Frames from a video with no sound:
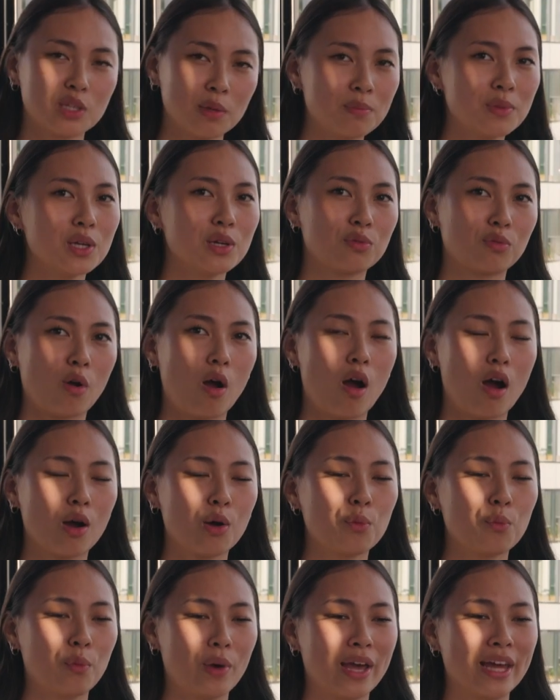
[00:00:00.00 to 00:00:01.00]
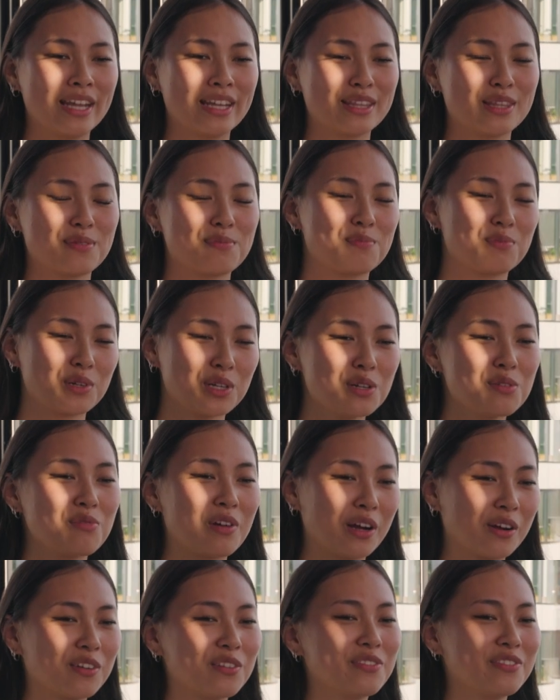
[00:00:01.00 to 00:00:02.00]
something wrong when the
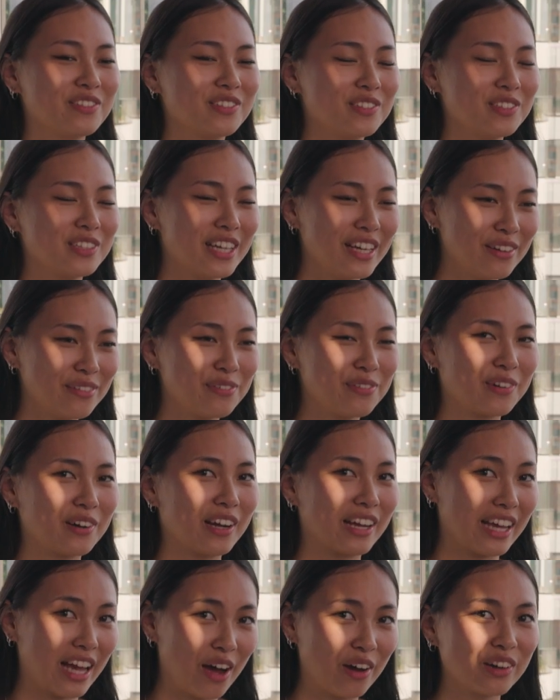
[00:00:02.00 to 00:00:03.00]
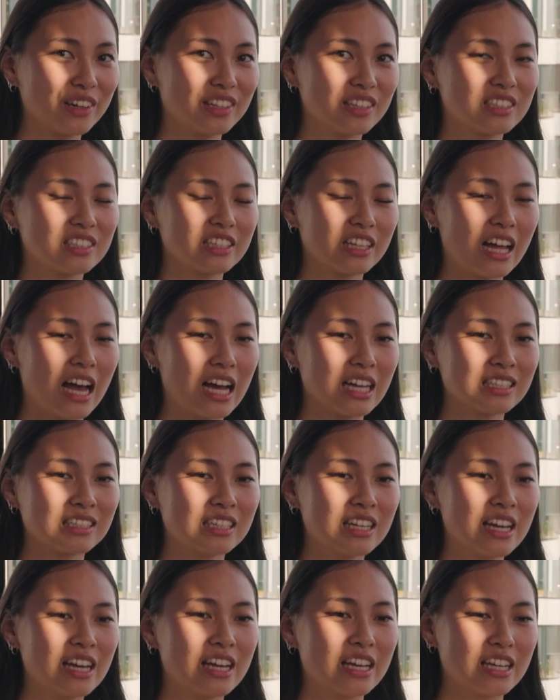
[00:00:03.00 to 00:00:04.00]
prerequisite for a calculus class
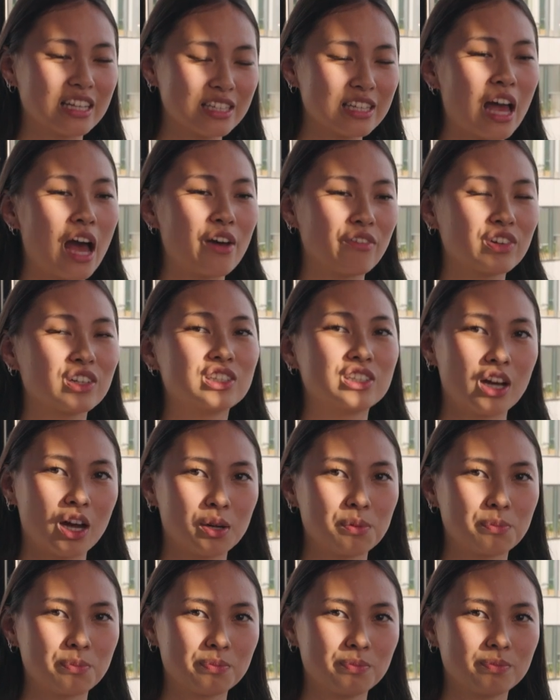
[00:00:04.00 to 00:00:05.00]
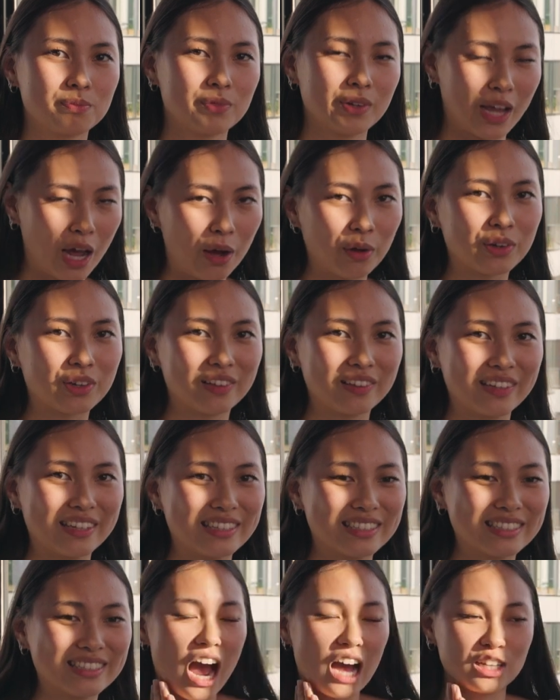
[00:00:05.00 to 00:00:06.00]
is having done
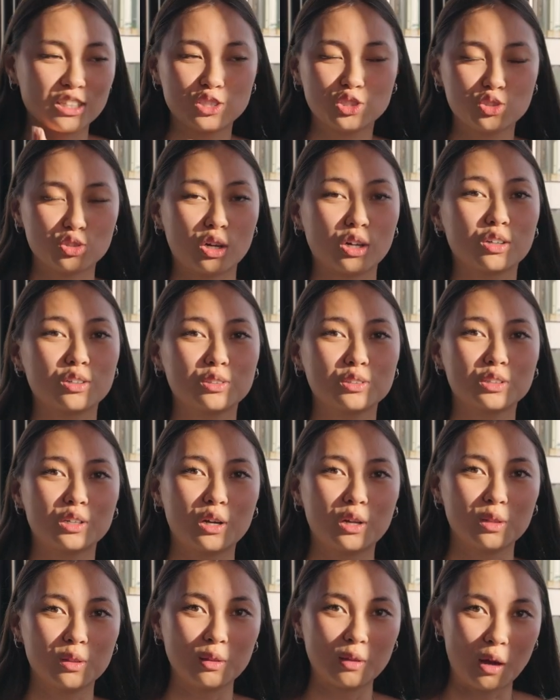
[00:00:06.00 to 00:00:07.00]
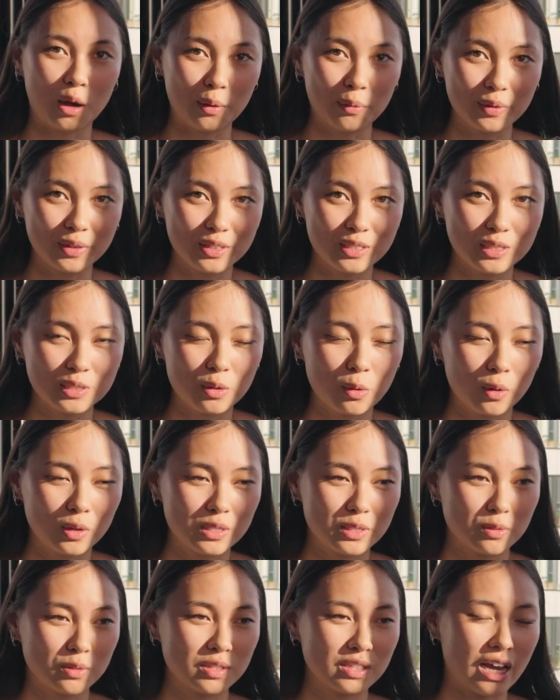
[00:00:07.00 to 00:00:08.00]
calculus. I struggled a lot with this
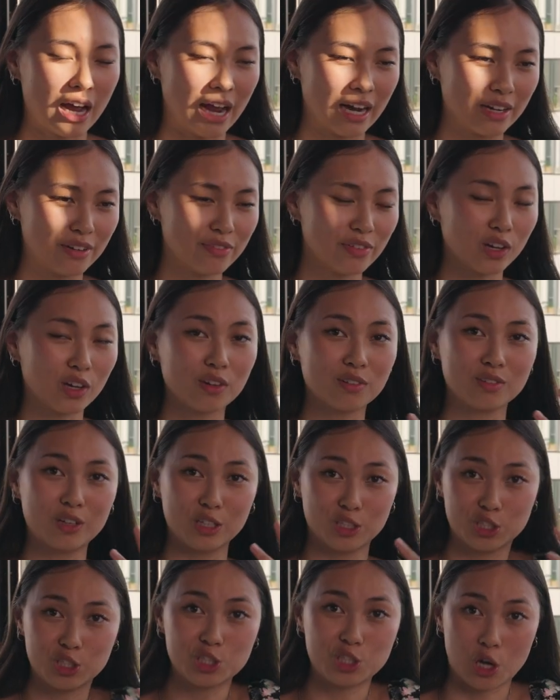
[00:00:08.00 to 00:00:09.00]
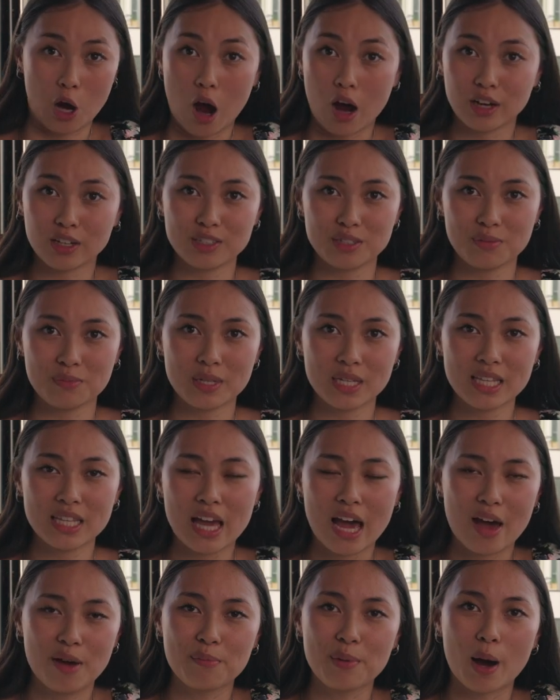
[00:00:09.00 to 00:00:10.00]
course. It was kind of a shock to me
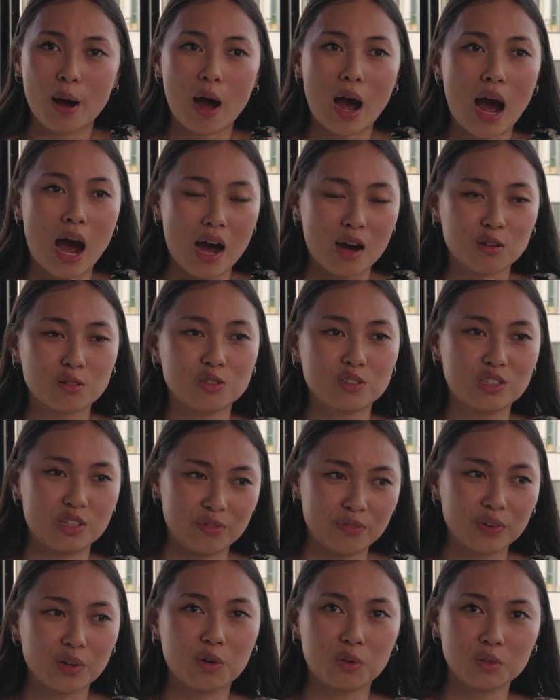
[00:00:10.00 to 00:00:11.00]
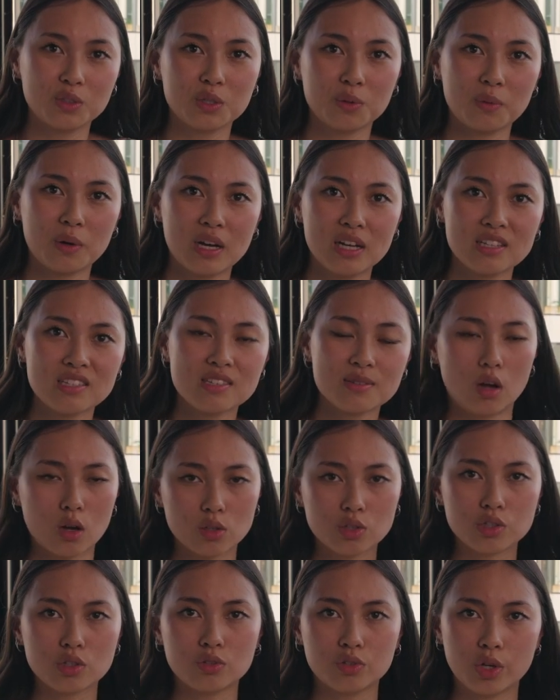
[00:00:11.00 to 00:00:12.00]
about how difficult it was.
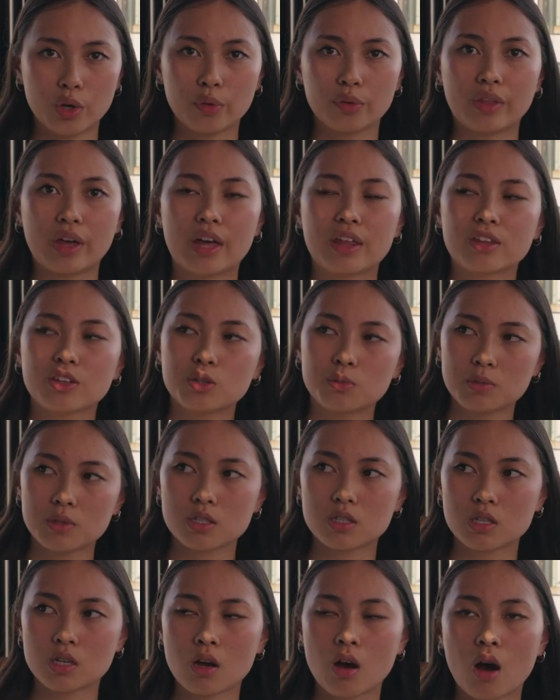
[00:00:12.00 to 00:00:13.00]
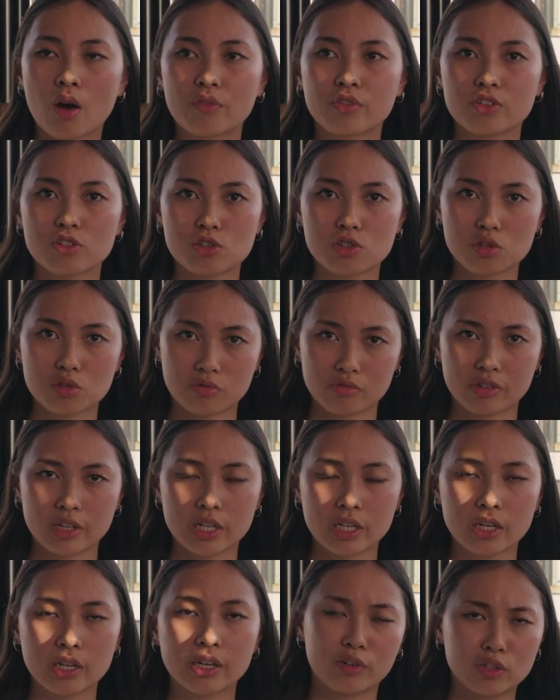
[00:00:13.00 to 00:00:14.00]
Also note that UBC offers
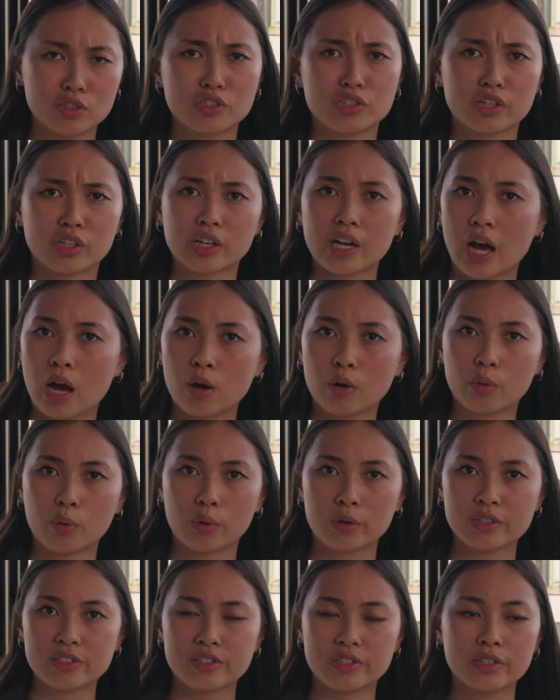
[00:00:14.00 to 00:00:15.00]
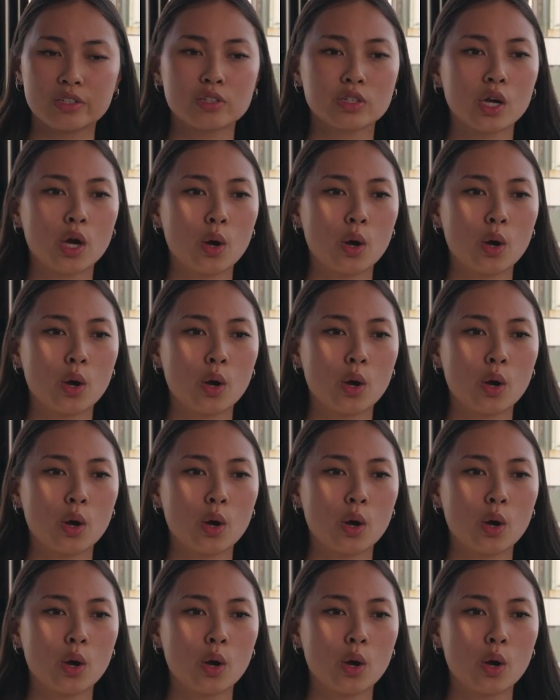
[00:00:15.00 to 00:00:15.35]
3 first year calc courses,